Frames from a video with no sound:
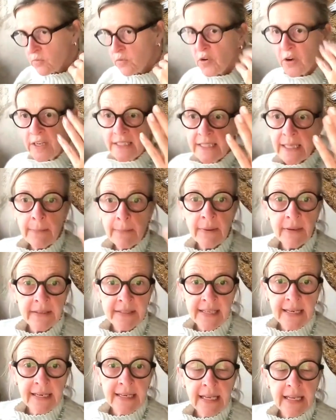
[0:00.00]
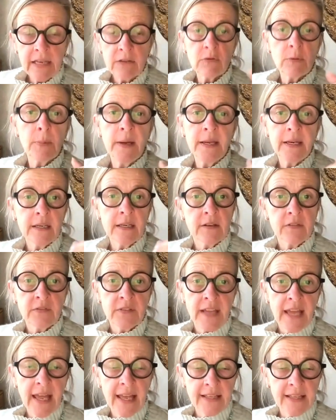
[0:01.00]
for example, delegate repetitive
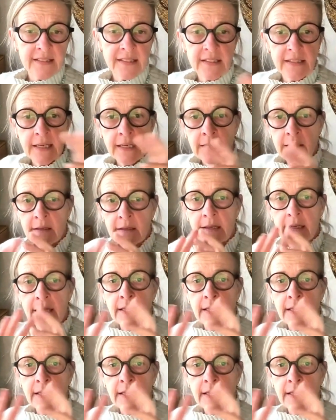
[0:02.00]
tasks in